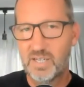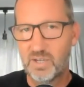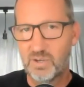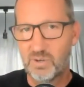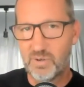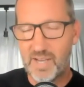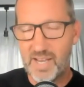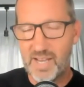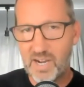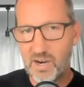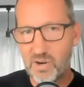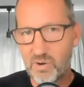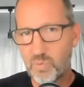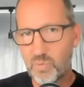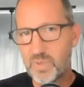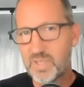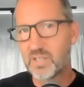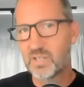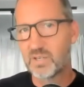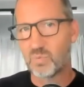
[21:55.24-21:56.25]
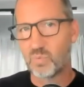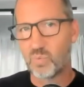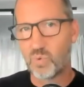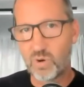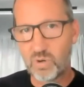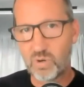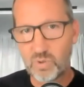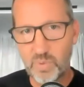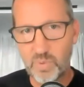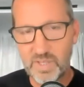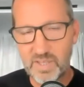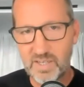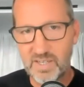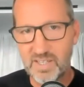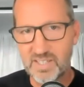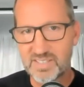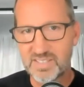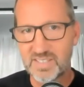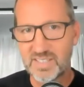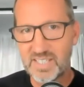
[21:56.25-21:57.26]
How are we going to work with
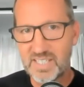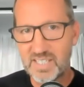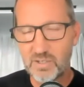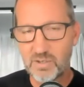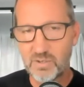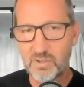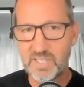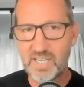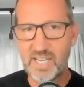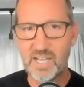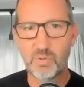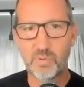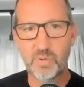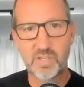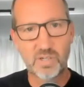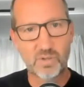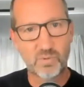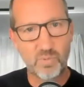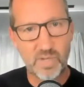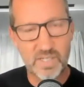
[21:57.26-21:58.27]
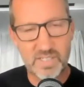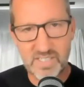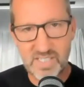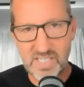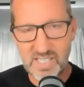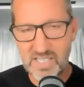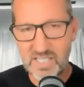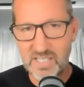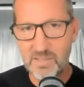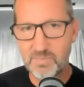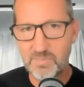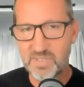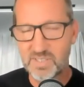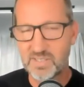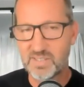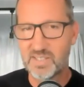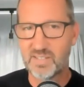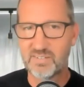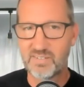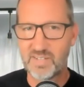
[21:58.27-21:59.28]
it as leaders? How are we going to run teams
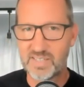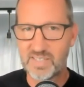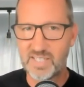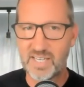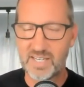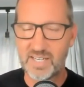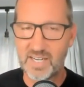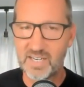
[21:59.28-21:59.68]
and things like that?